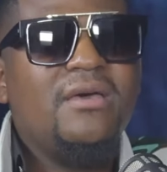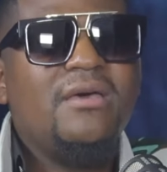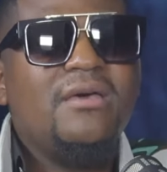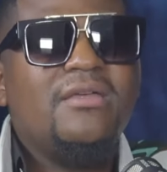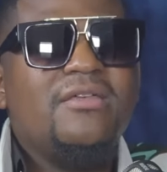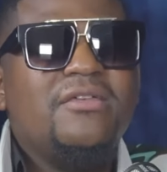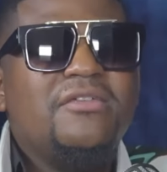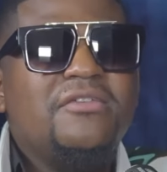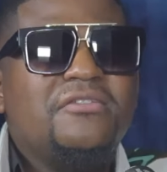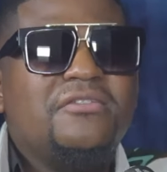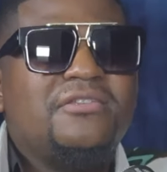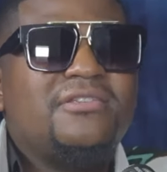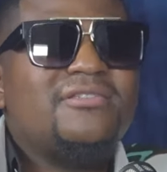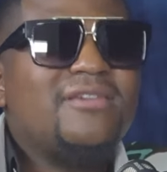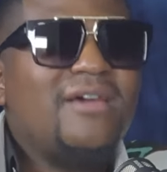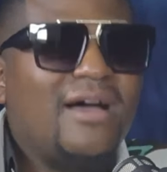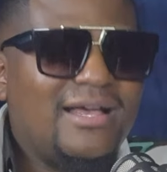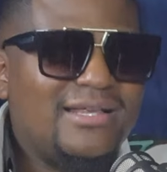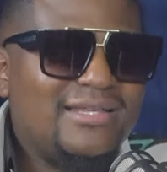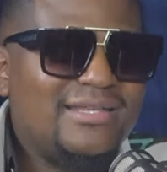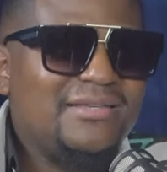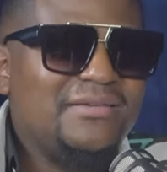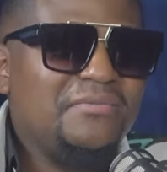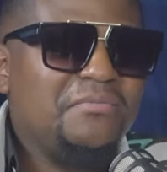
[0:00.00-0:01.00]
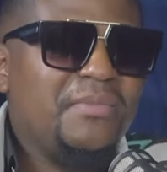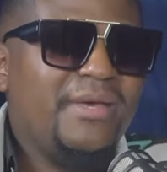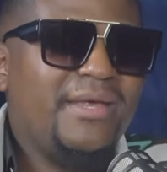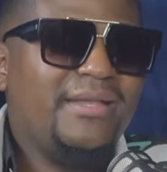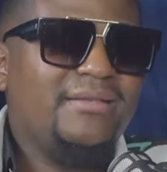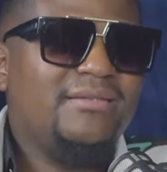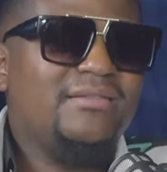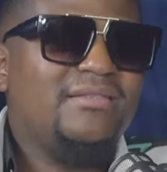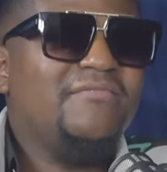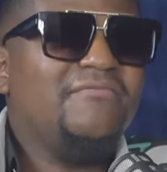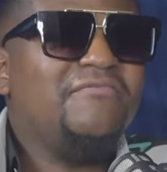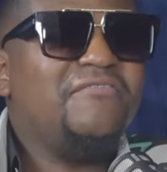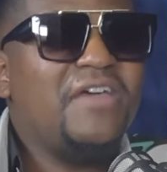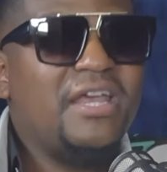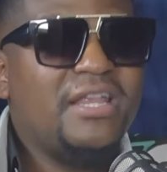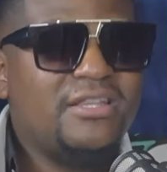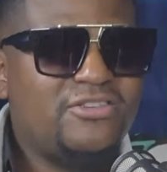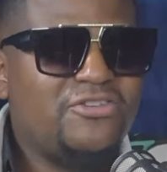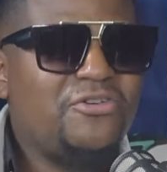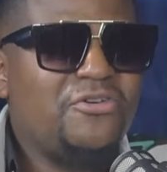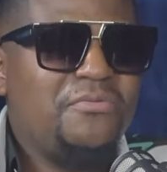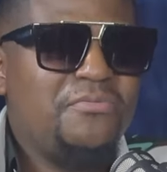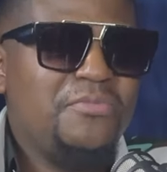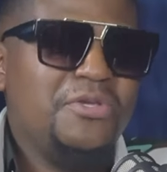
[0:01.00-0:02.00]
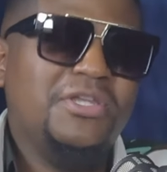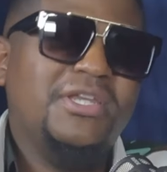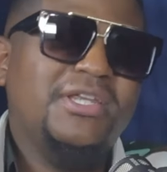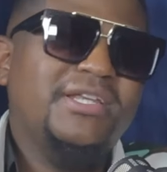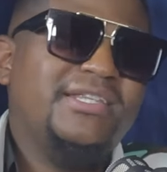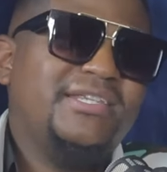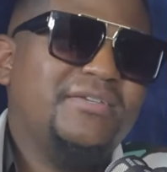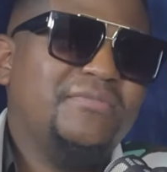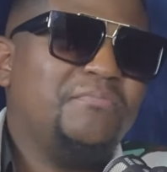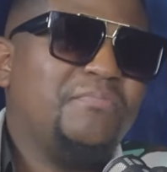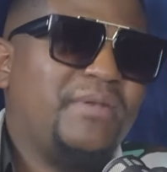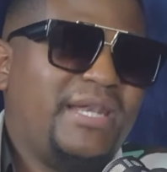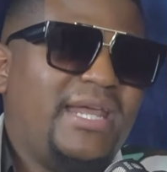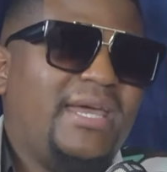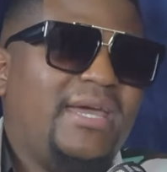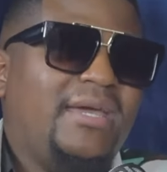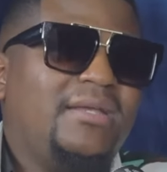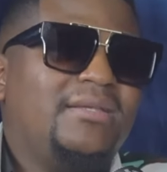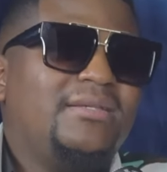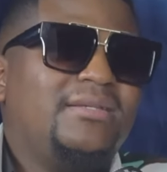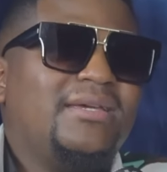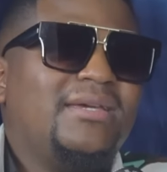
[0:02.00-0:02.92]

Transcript: the Stasm and the vets community played